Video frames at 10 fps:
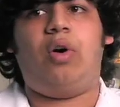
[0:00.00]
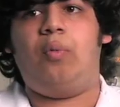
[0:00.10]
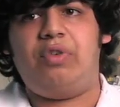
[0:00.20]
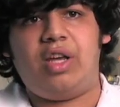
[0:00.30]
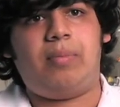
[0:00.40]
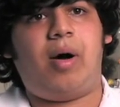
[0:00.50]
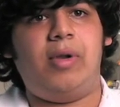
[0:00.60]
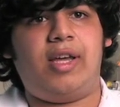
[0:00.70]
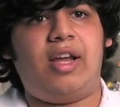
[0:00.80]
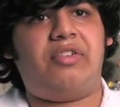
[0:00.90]
hopefully a
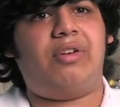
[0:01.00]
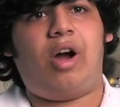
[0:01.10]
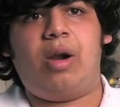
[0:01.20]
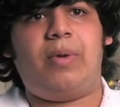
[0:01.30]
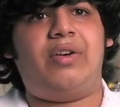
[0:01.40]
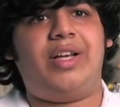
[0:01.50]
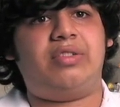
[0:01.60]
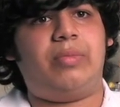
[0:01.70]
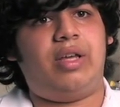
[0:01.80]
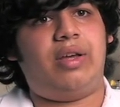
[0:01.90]
publication on my
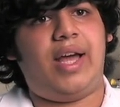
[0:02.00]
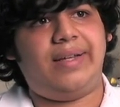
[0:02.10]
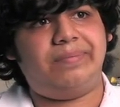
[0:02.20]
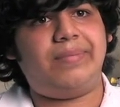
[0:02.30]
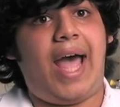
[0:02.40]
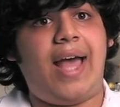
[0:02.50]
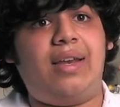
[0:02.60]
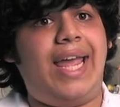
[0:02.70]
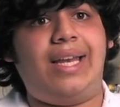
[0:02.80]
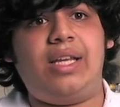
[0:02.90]
resume at
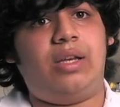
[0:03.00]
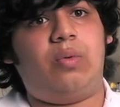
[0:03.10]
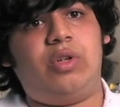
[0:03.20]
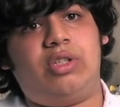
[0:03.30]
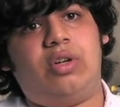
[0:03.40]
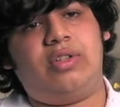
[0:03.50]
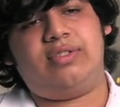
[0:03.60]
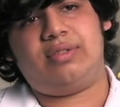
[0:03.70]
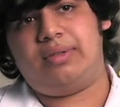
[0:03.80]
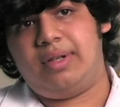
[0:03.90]
18, which
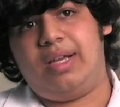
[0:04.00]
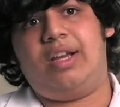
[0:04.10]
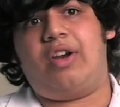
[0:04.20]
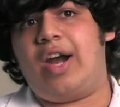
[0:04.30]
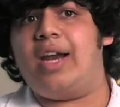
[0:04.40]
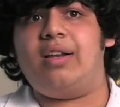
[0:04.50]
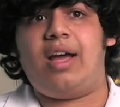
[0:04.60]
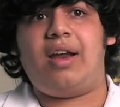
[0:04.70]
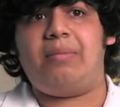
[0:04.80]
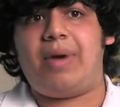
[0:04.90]
looks great.
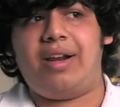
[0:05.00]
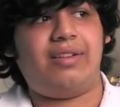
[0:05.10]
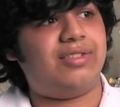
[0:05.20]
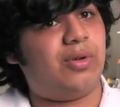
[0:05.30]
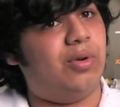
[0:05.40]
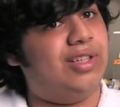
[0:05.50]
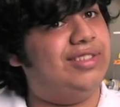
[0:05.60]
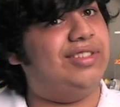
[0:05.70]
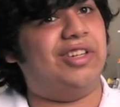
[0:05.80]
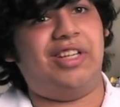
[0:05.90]
And medical school
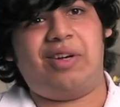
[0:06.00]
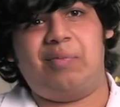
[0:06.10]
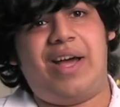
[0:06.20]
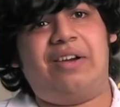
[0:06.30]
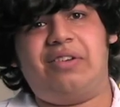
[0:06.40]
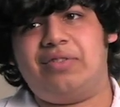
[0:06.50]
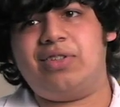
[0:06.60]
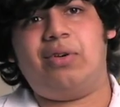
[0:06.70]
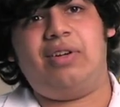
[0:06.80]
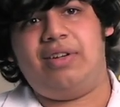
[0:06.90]
is really competitive,
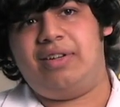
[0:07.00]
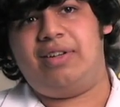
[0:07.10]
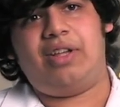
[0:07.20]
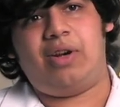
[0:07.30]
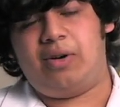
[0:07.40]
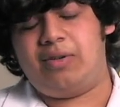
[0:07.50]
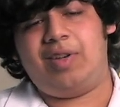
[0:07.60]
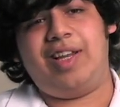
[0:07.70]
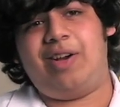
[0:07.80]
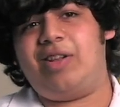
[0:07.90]
so, you
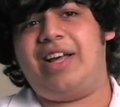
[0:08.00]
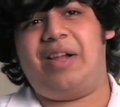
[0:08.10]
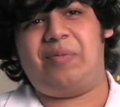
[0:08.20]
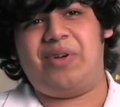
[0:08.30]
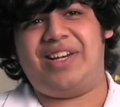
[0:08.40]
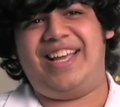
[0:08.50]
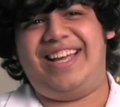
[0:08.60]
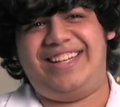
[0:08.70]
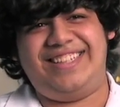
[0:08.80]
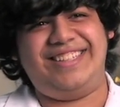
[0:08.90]
need all the help you can
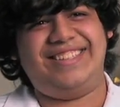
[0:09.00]
get.